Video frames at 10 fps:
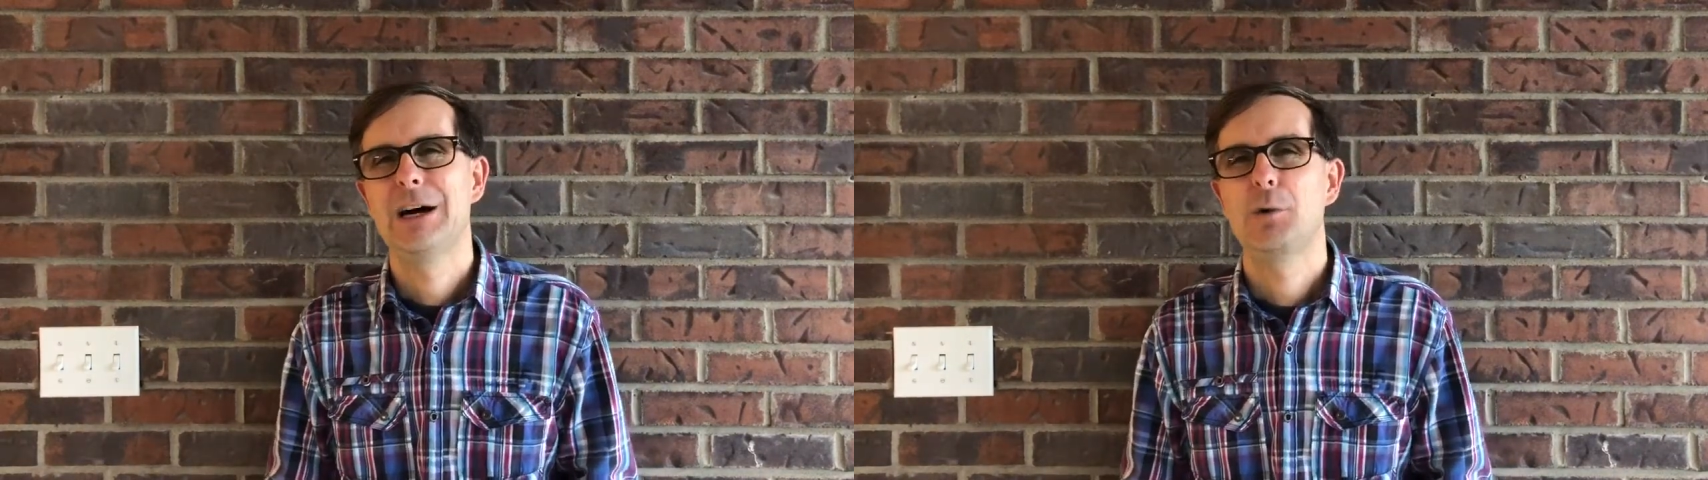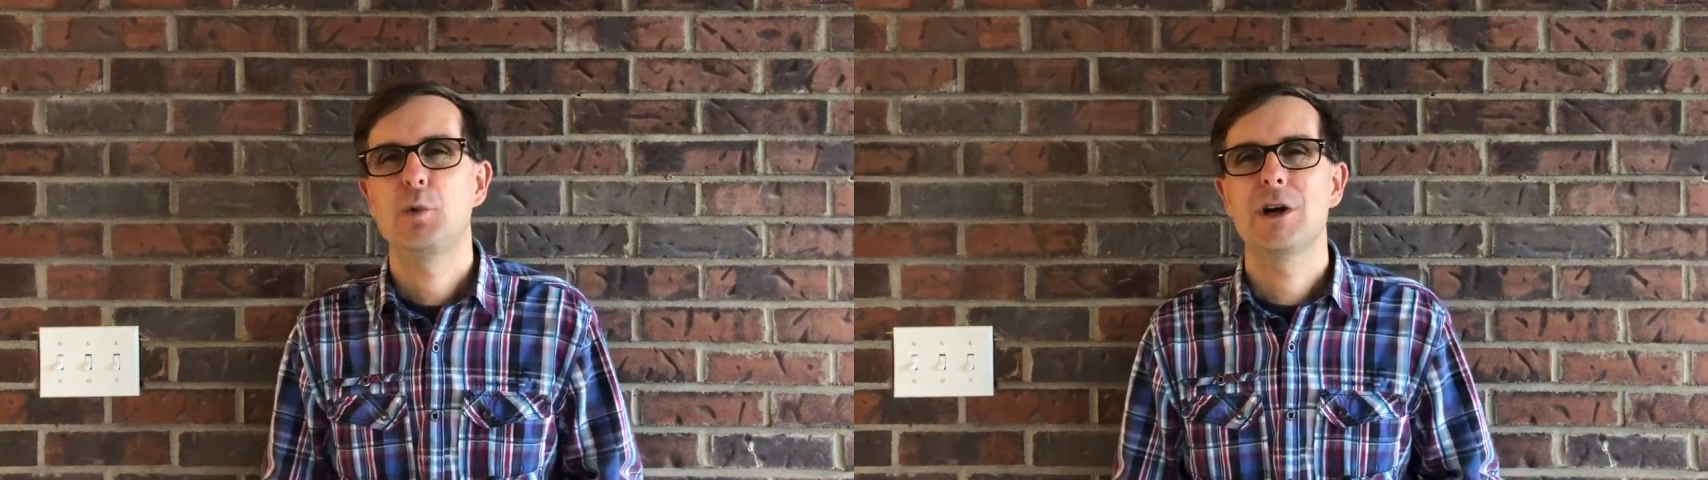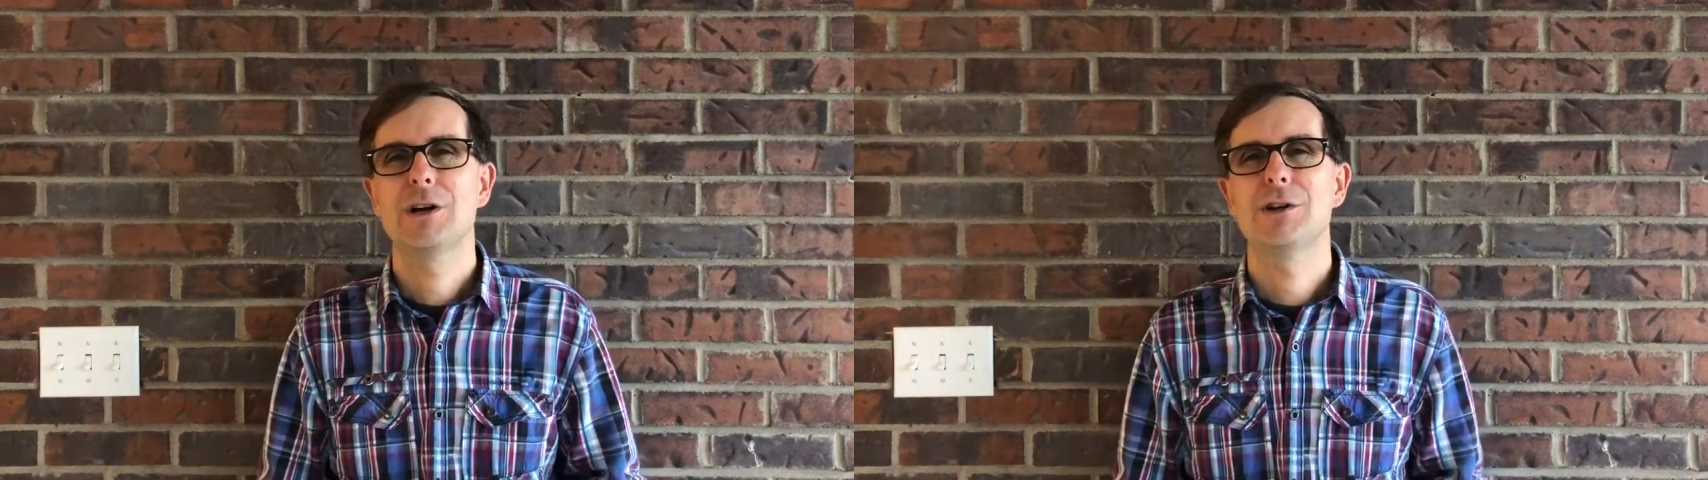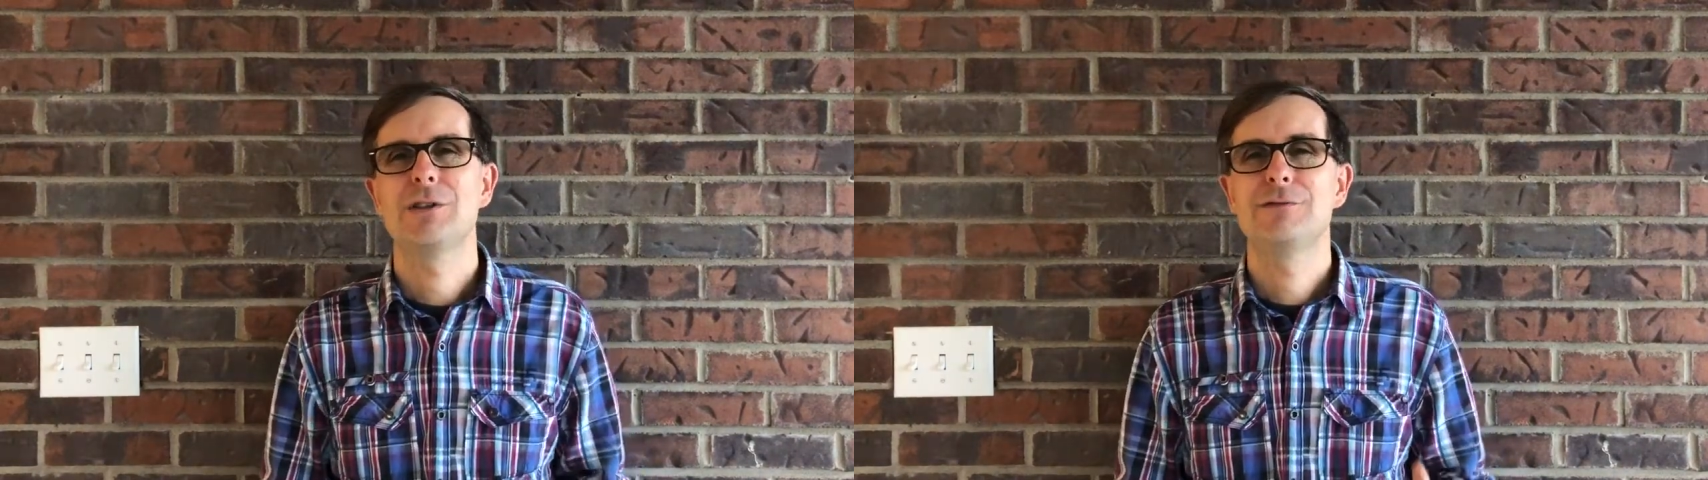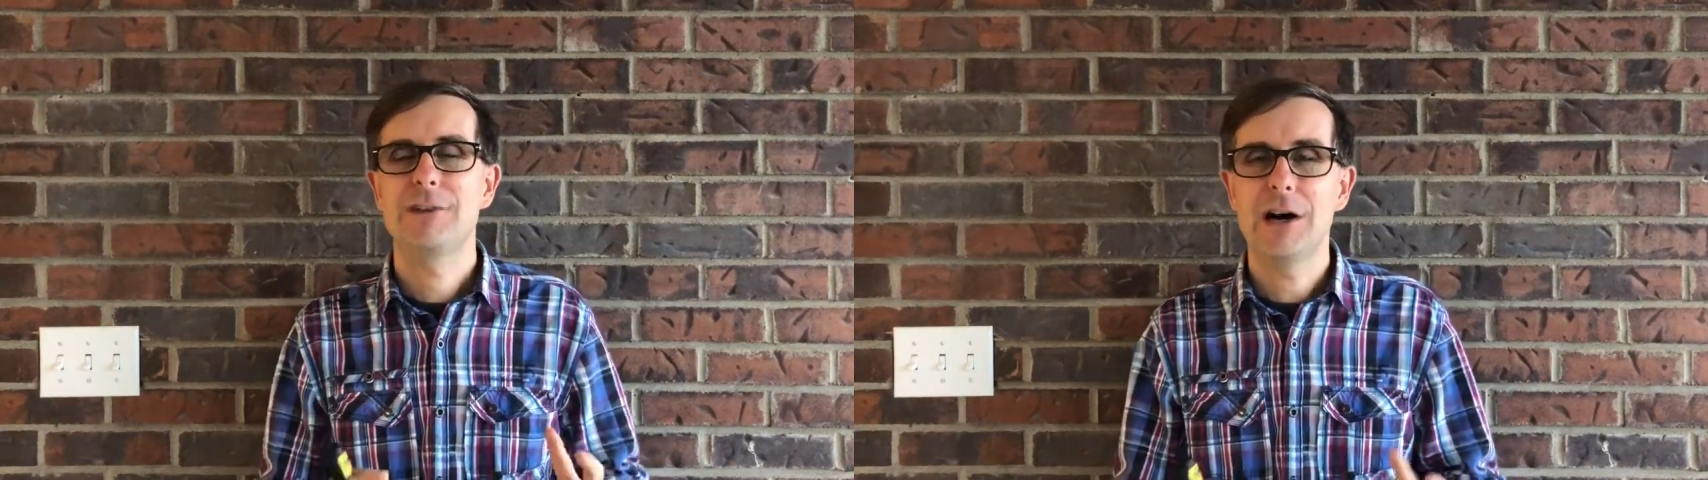where the
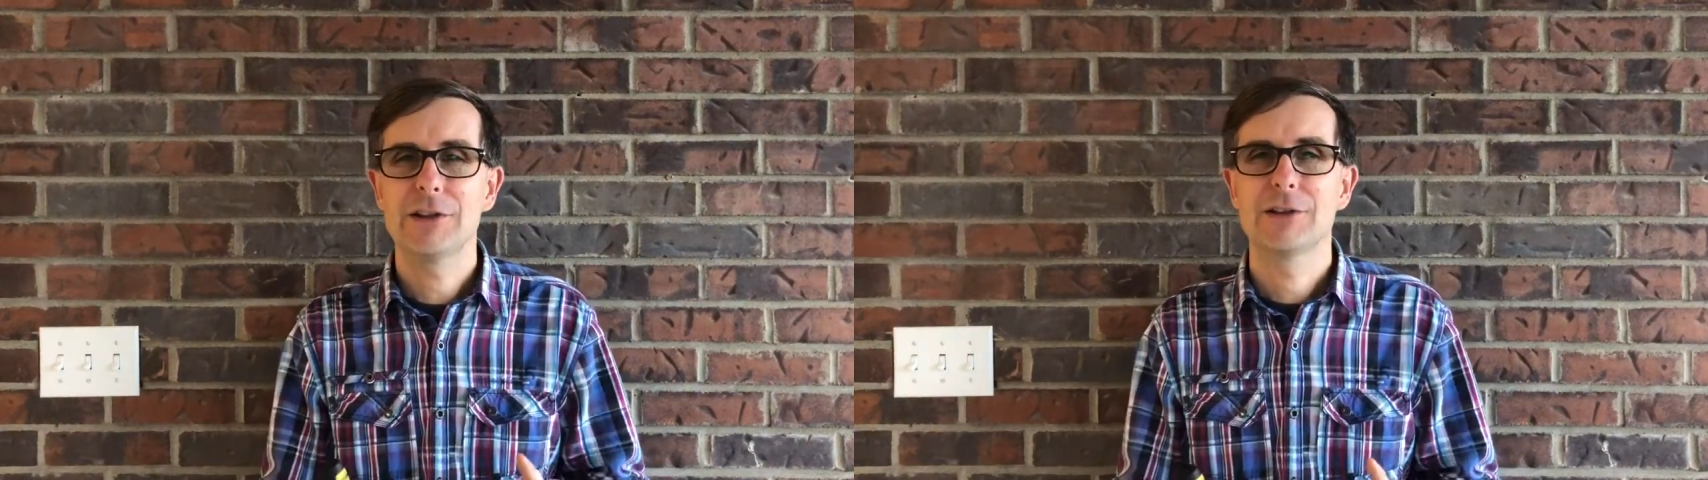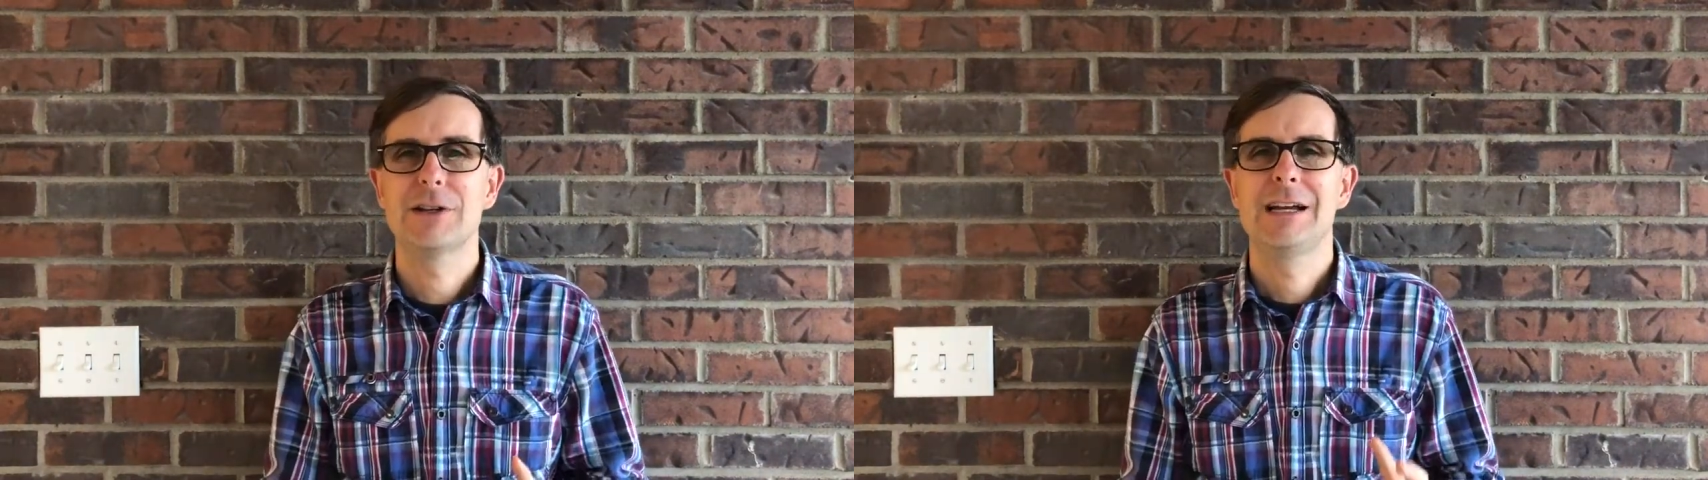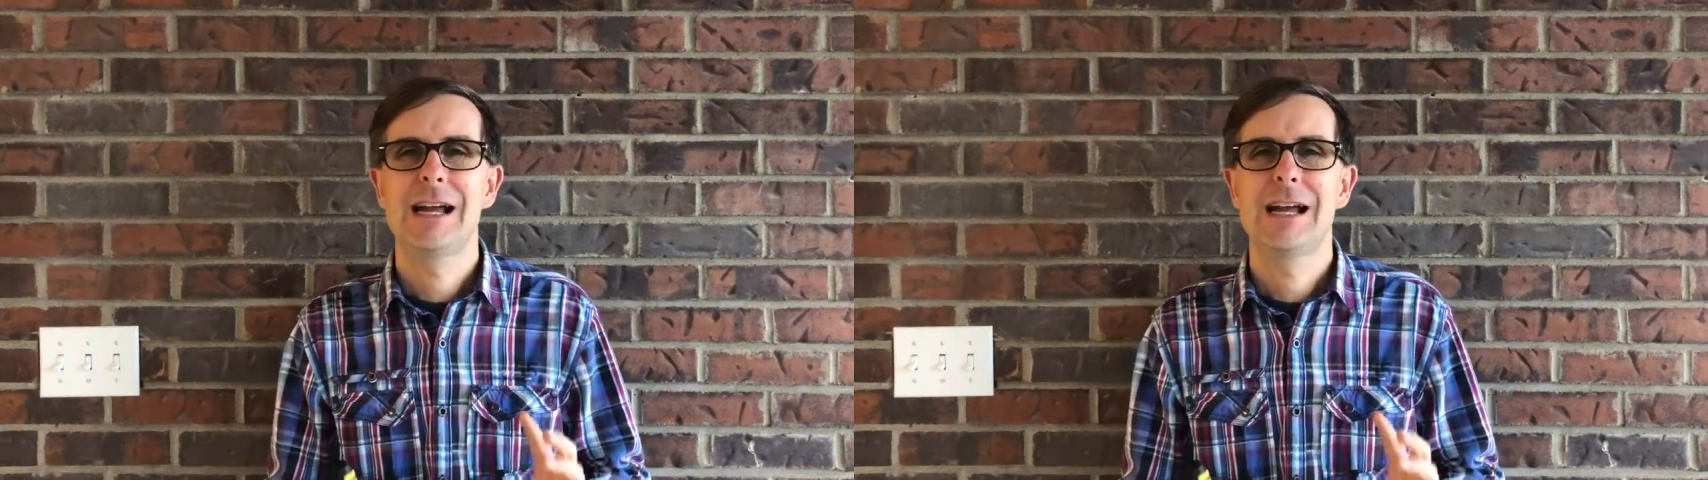father,